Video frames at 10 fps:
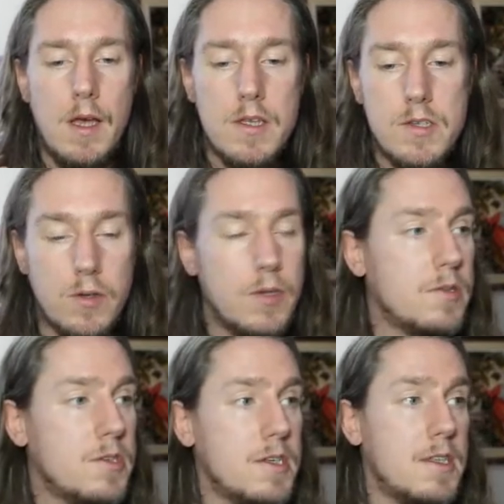So you'll
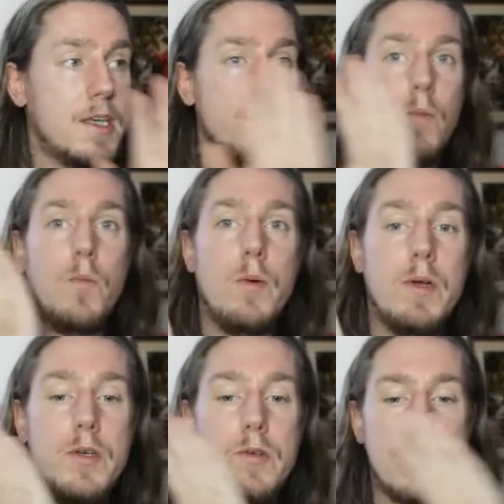notice this one we were
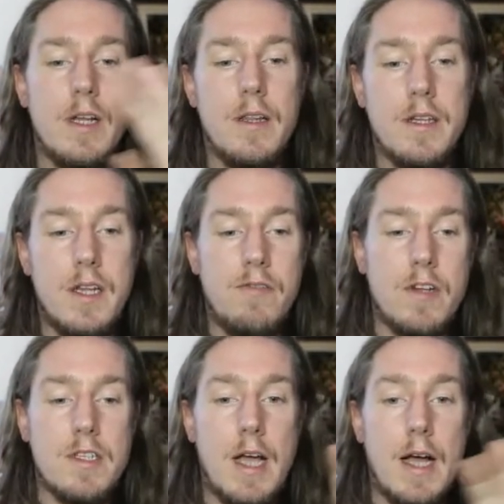using the
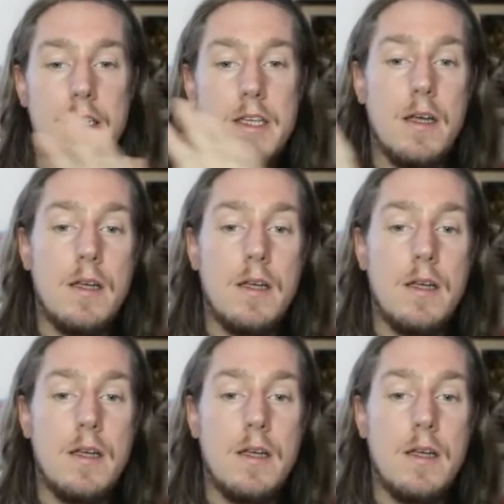difference actor,